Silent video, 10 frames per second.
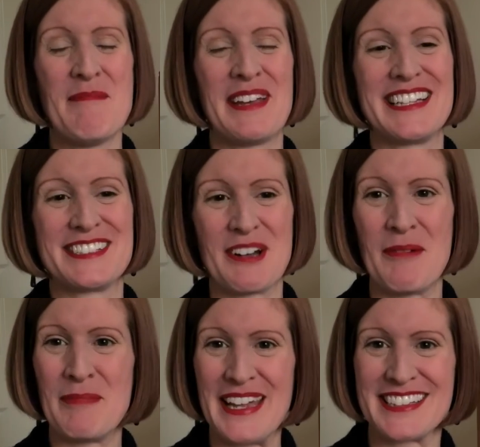Pink
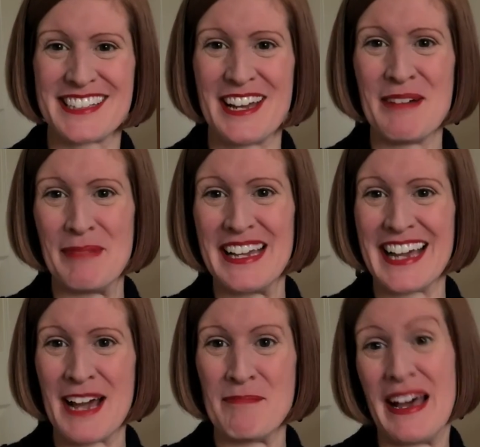top, pink skirt, pink
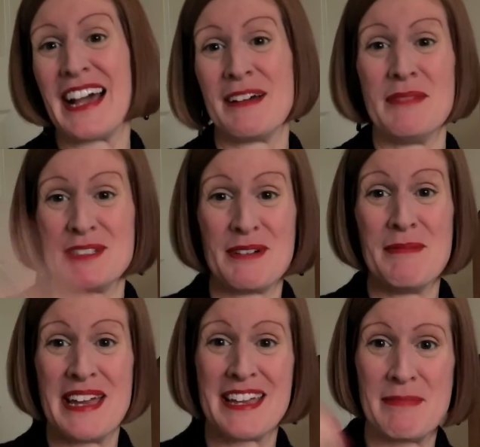handbag. I might as well
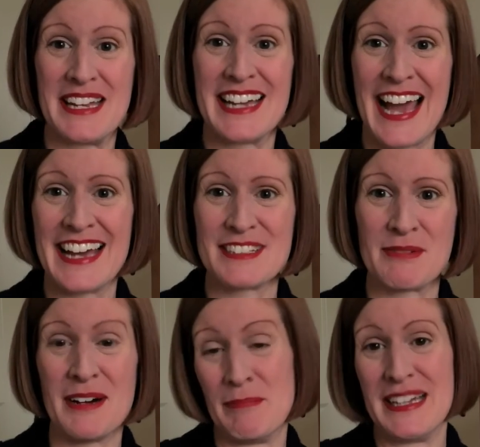make a pink hat as
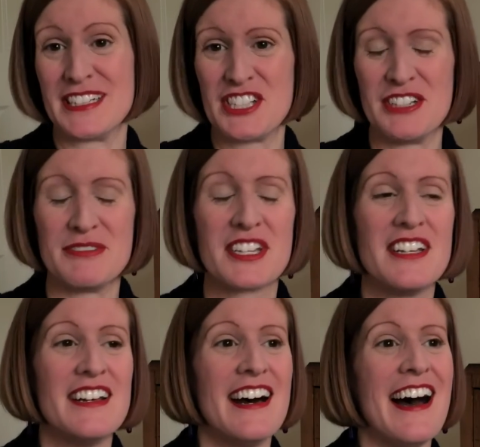well and pink shoes.
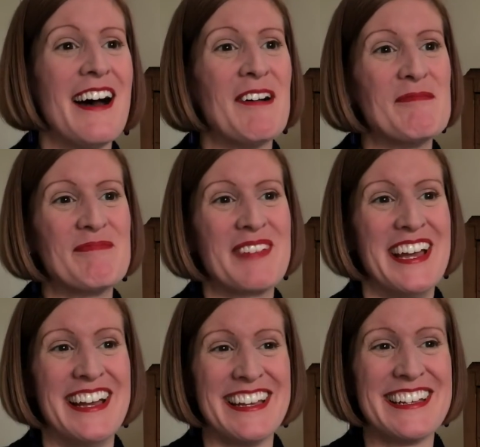
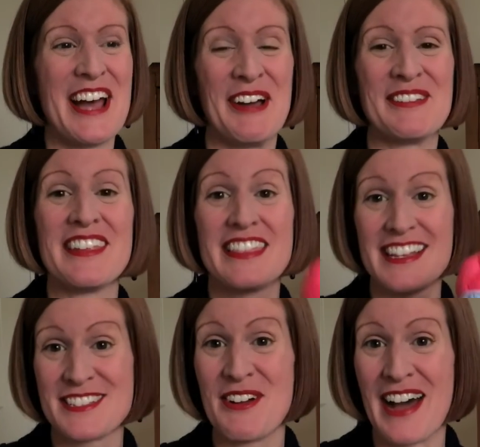No,
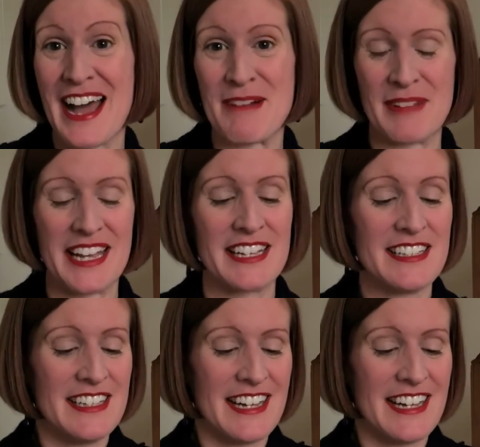that's not happening.